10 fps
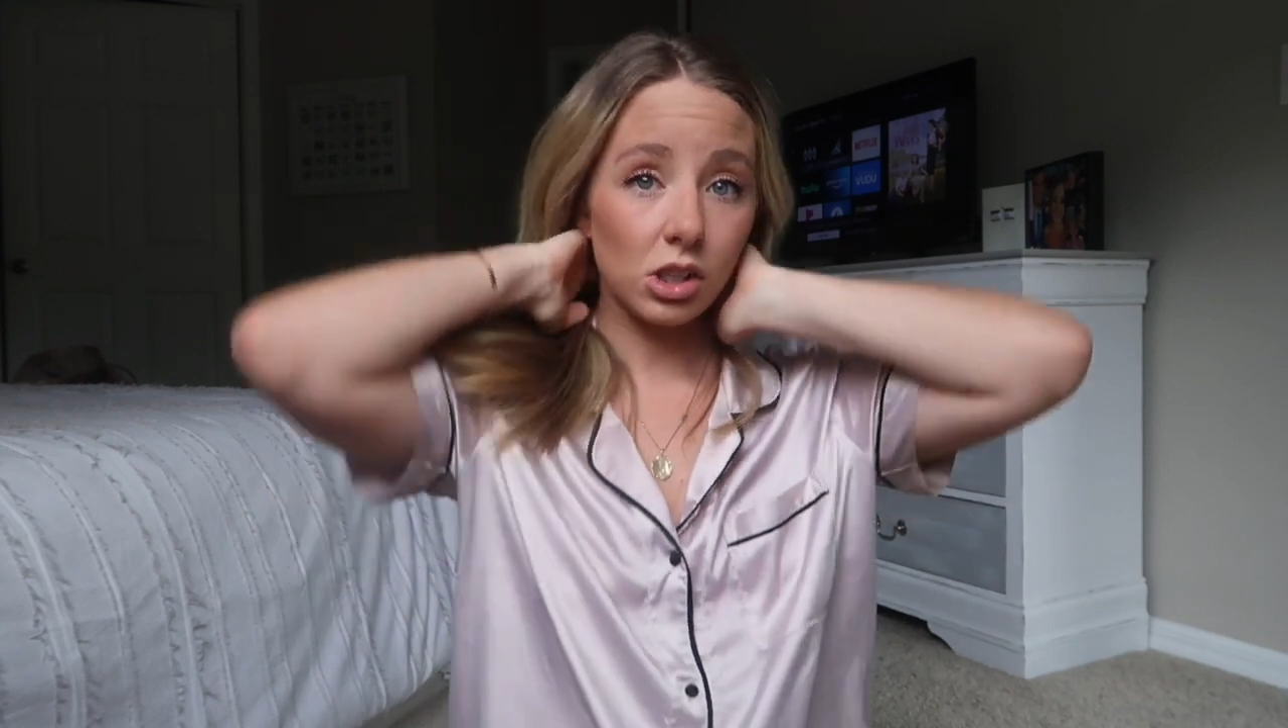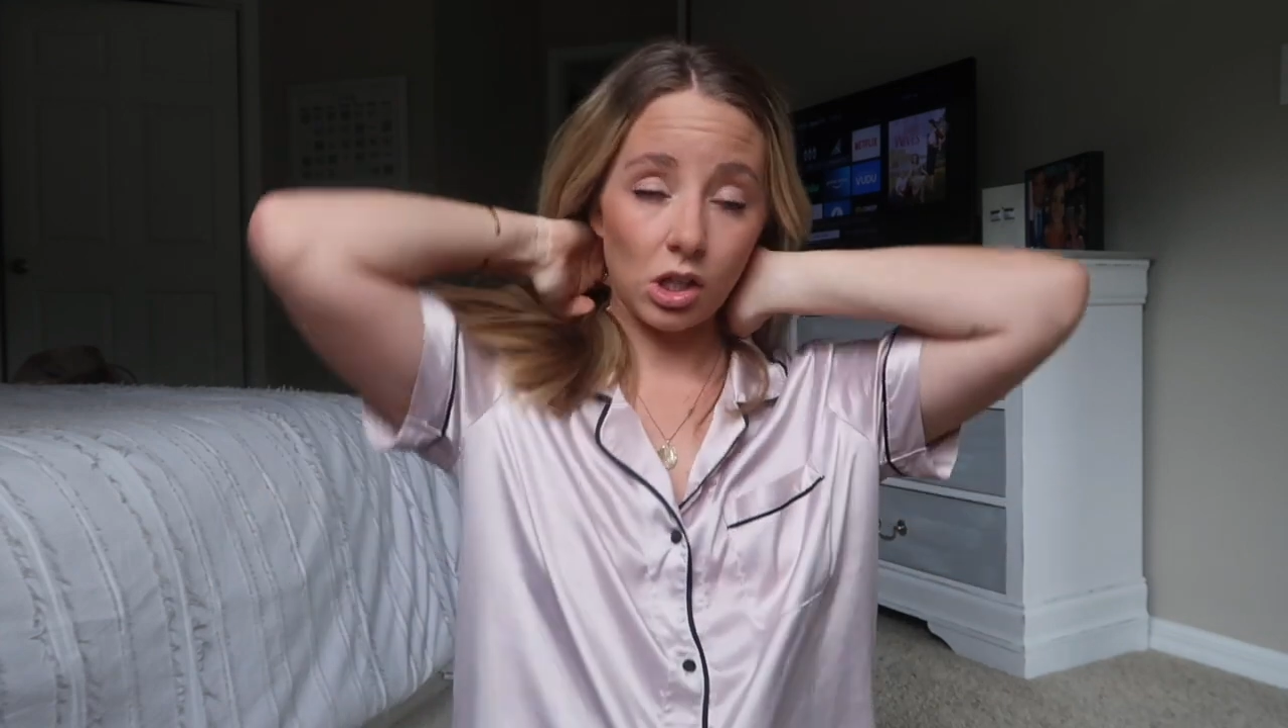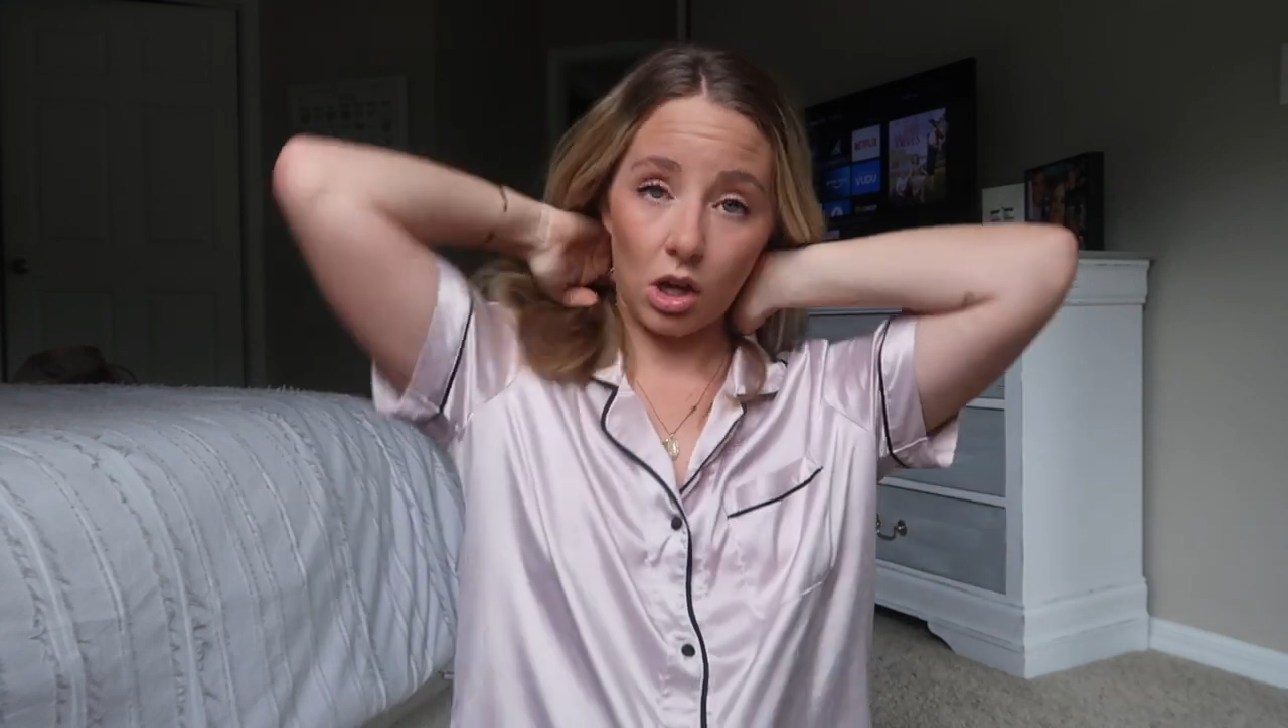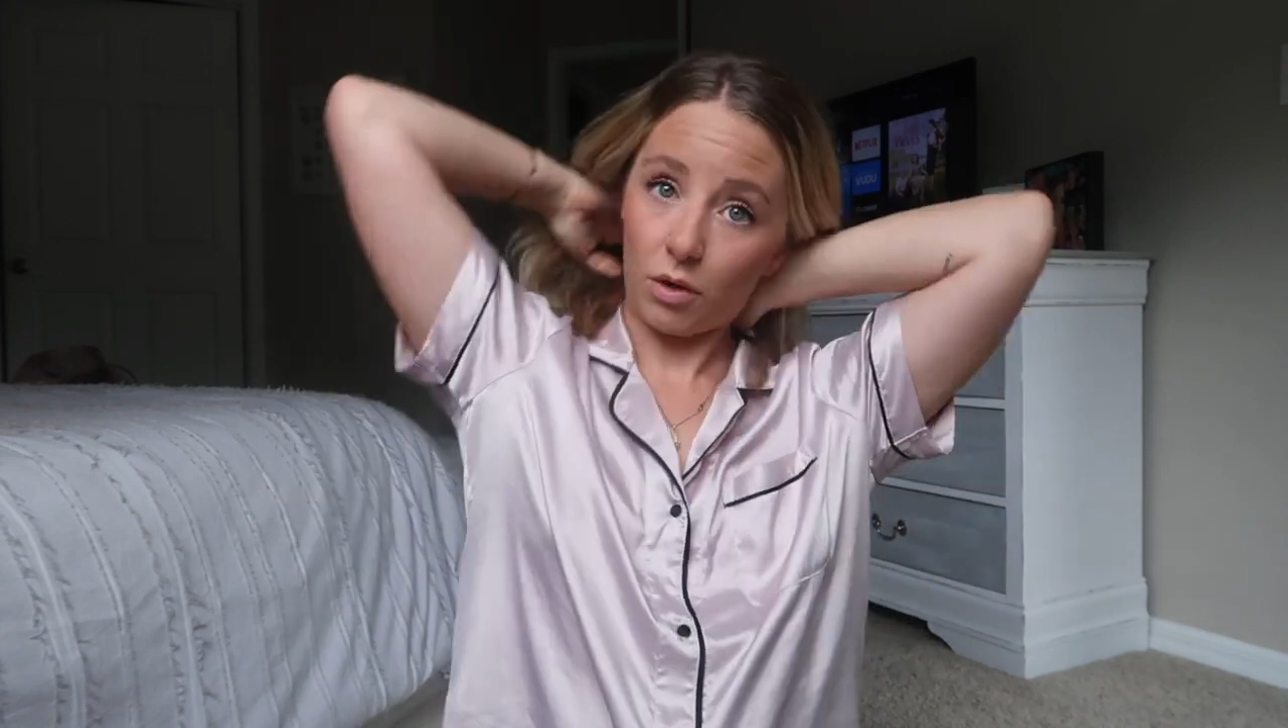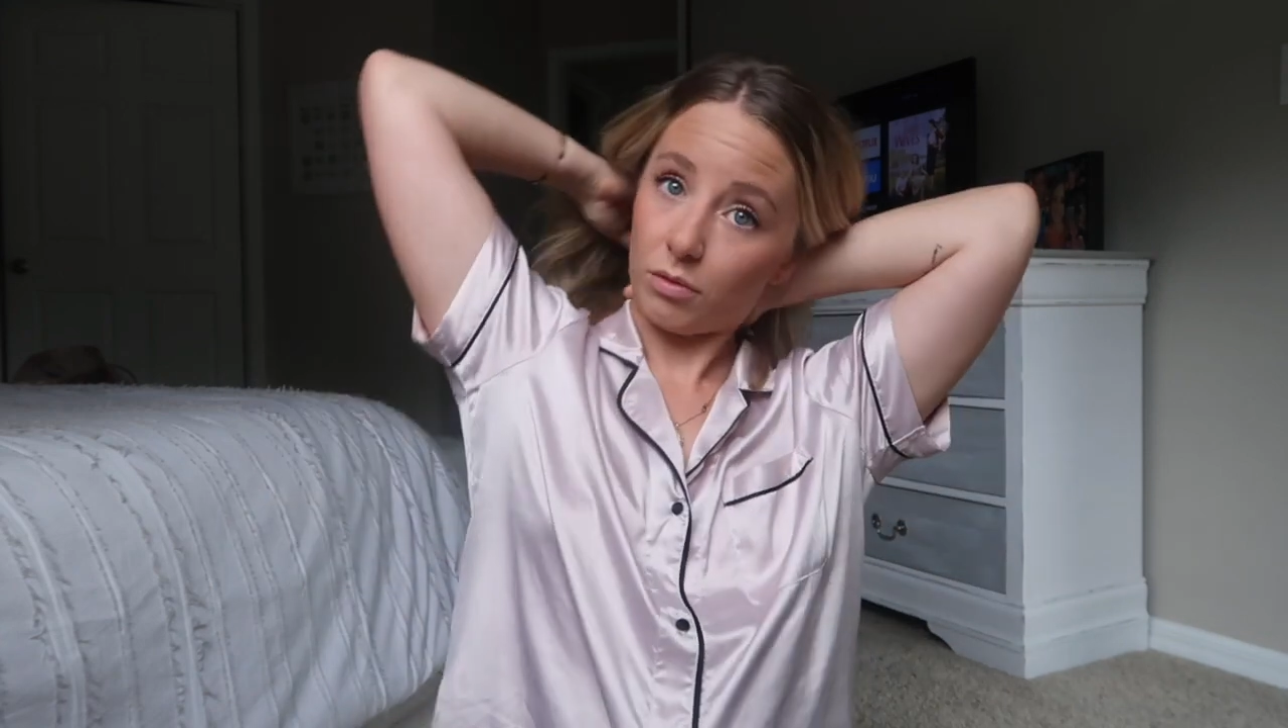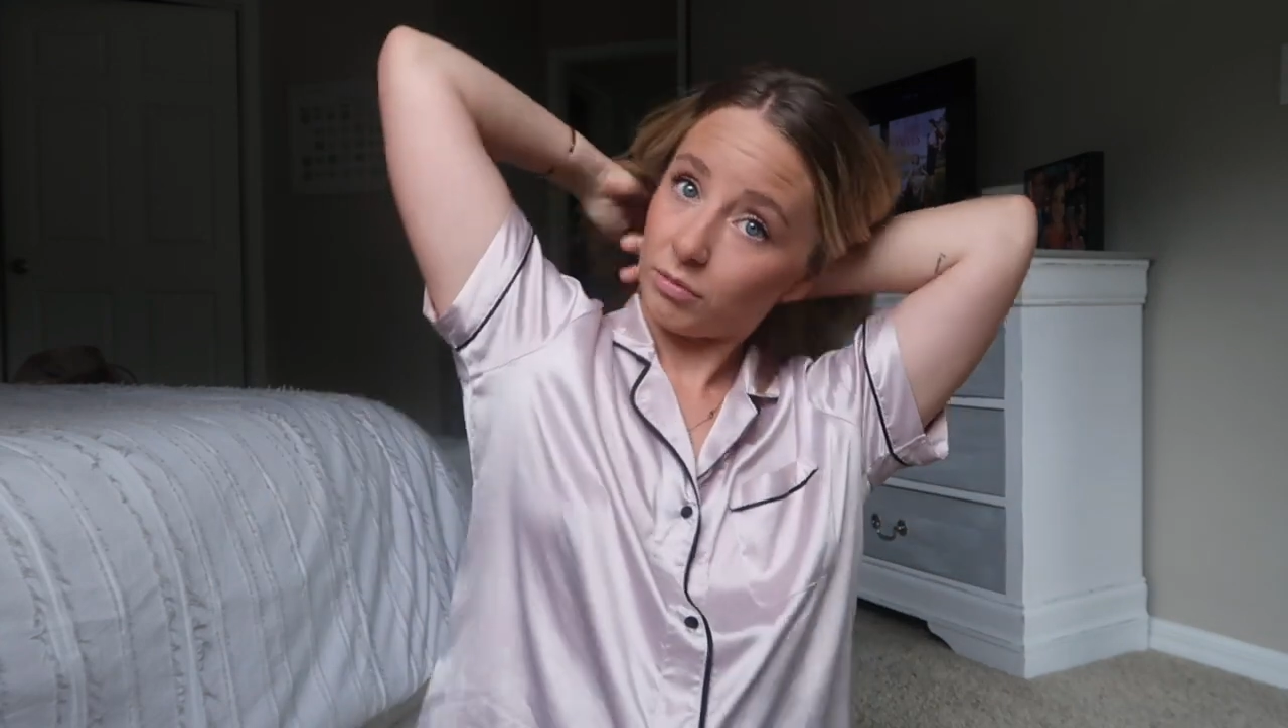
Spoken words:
So